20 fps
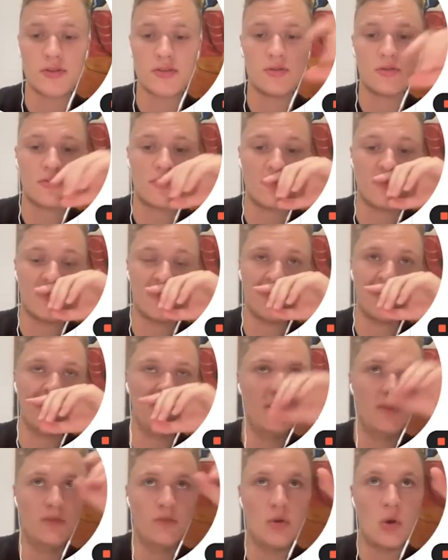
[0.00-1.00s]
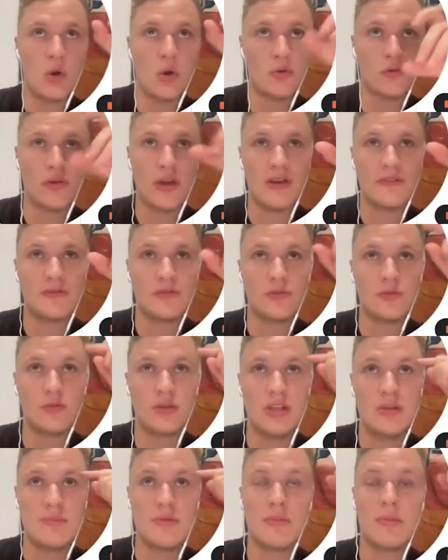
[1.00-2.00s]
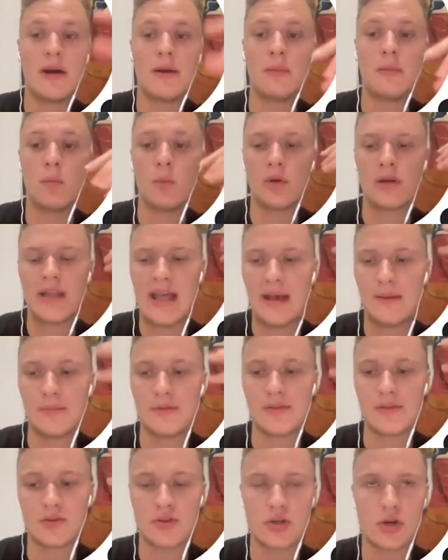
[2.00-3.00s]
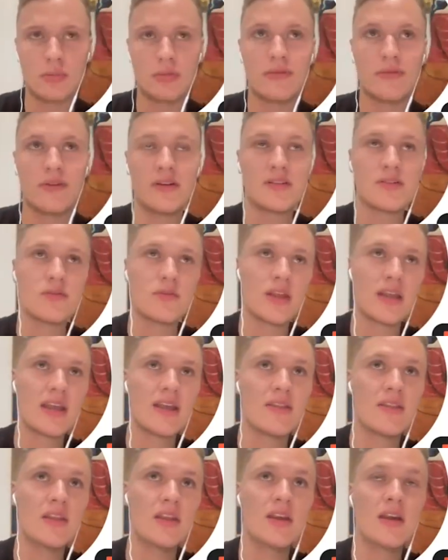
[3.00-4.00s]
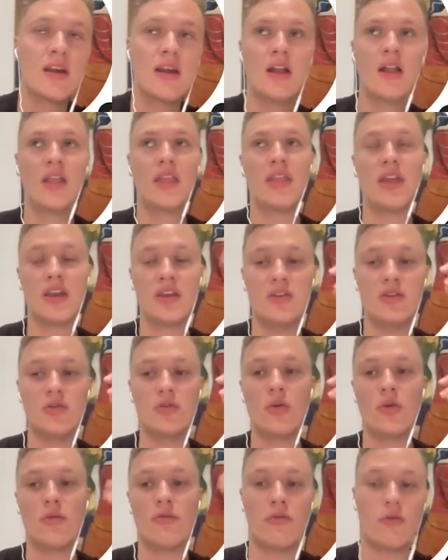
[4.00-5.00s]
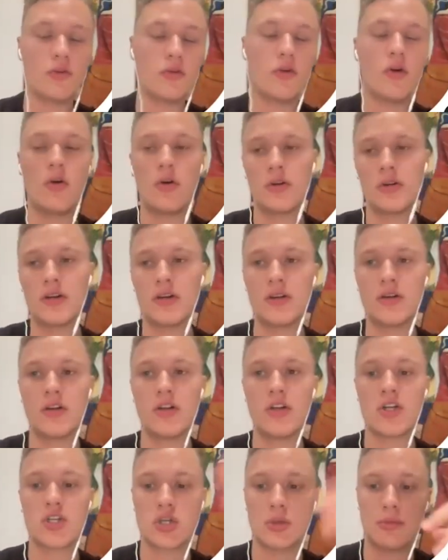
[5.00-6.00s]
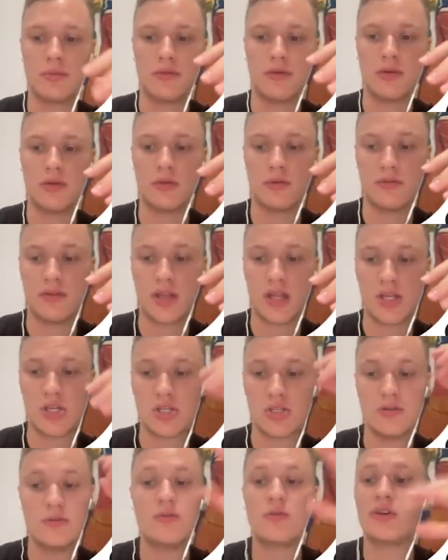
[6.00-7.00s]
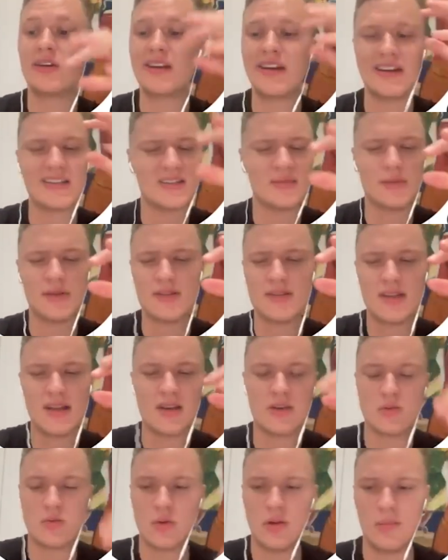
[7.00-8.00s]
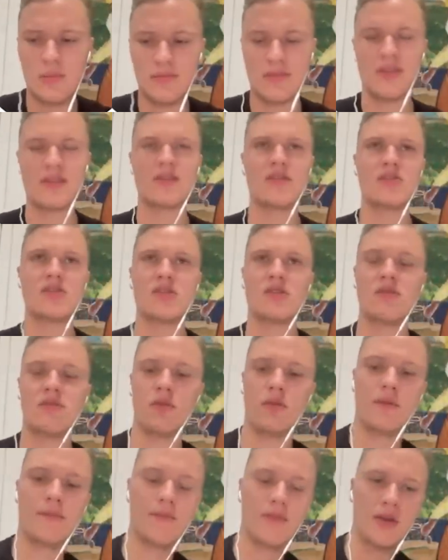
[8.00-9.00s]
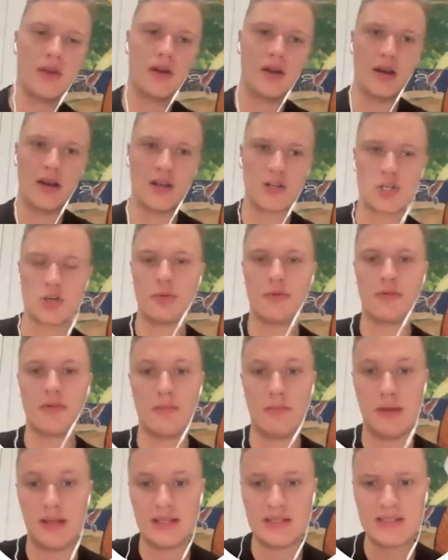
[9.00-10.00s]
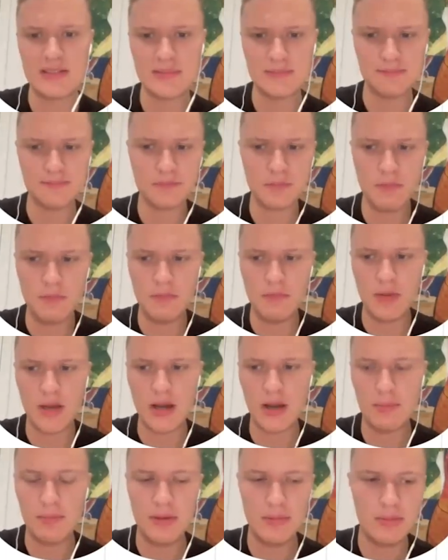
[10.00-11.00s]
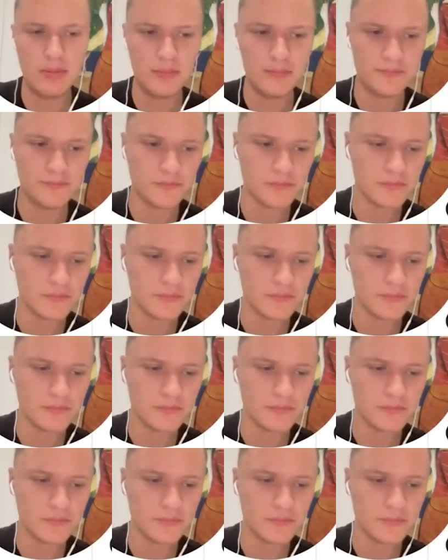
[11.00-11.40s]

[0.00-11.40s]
So you also have to keep in mind what happens on Shopify. So they get the thank you for your order Shopify notification. You can customize that as well, but this is just for Shopify Plus people.